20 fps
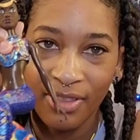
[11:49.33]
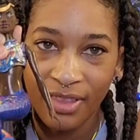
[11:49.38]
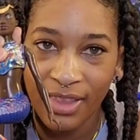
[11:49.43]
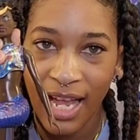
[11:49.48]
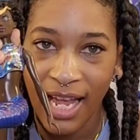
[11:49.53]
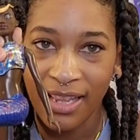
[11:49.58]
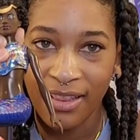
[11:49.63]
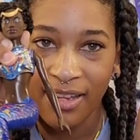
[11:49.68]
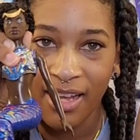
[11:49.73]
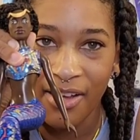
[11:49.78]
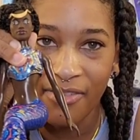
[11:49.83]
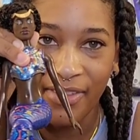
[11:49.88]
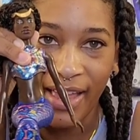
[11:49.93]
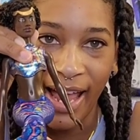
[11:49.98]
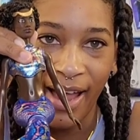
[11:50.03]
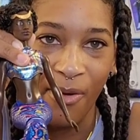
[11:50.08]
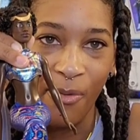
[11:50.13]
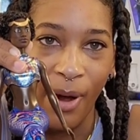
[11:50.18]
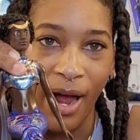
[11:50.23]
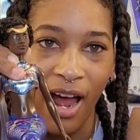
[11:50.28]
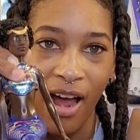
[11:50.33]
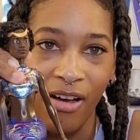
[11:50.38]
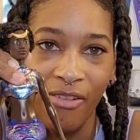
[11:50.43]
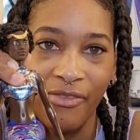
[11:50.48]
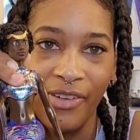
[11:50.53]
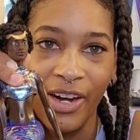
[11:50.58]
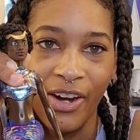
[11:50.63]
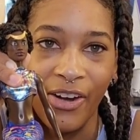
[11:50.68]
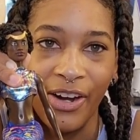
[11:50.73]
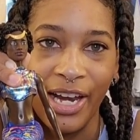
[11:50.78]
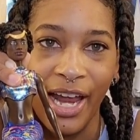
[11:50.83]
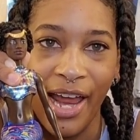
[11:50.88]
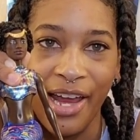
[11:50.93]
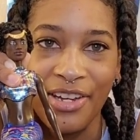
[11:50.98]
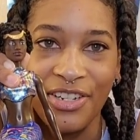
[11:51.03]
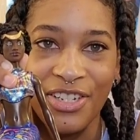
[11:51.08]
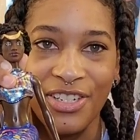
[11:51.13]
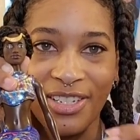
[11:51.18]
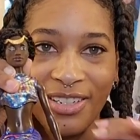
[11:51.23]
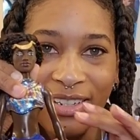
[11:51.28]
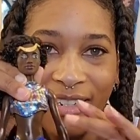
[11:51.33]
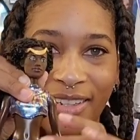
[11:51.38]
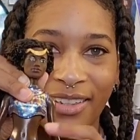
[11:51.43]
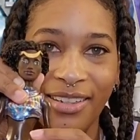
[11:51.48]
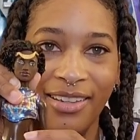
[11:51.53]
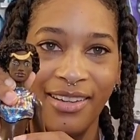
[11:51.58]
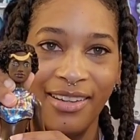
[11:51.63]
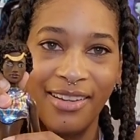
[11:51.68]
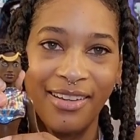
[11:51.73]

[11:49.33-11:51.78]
I love that wild variation.